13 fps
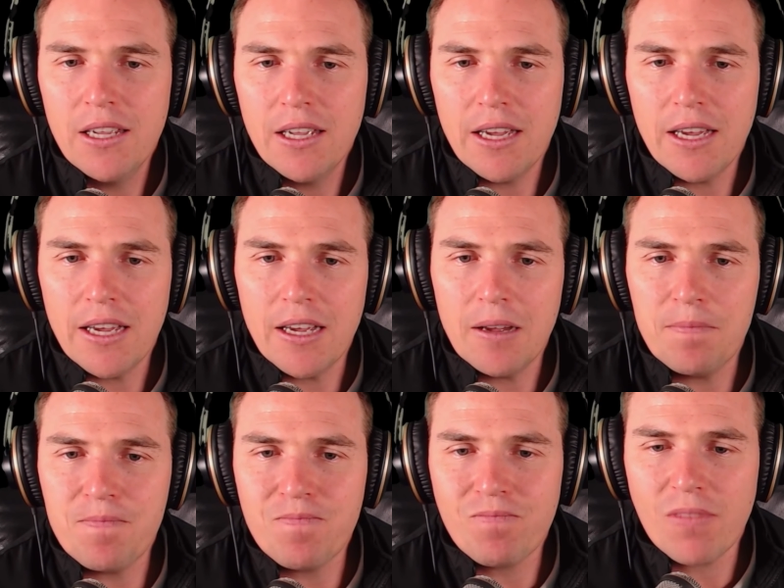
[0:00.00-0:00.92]

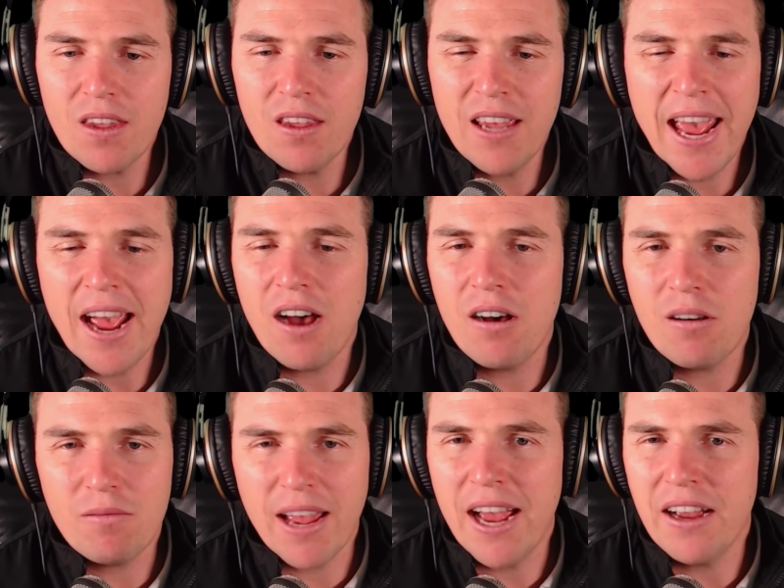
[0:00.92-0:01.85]
Um,
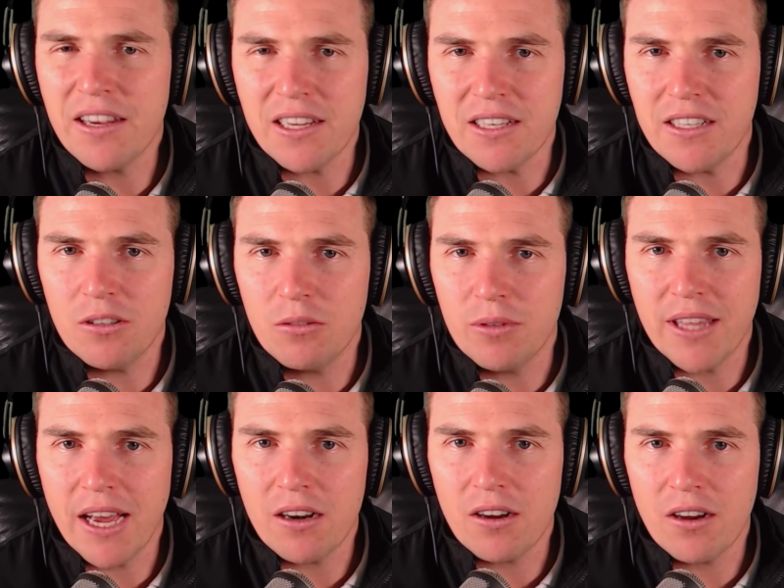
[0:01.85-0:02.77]
how how you deal with
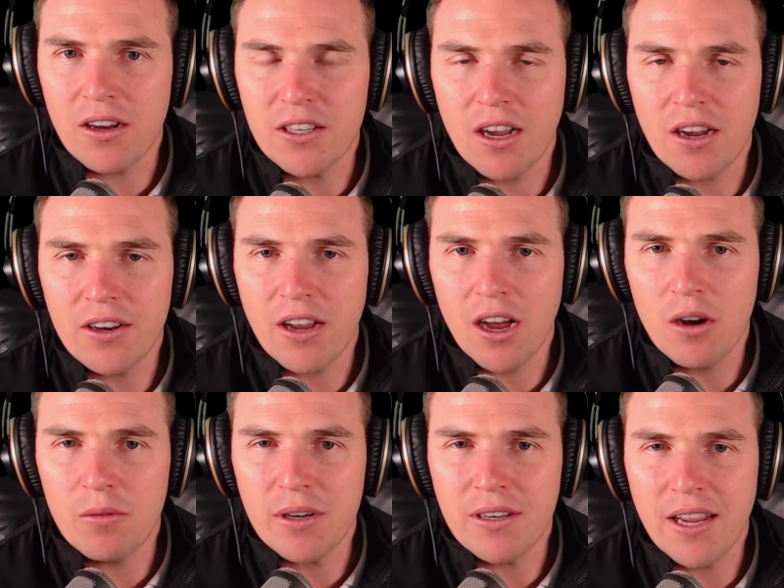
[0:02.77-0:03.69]
that, I, I, don't
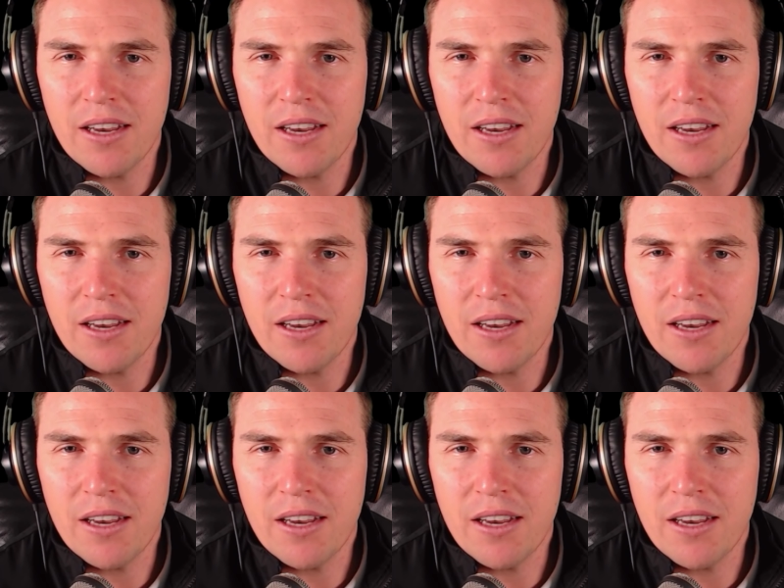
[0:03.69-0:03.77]
know, and,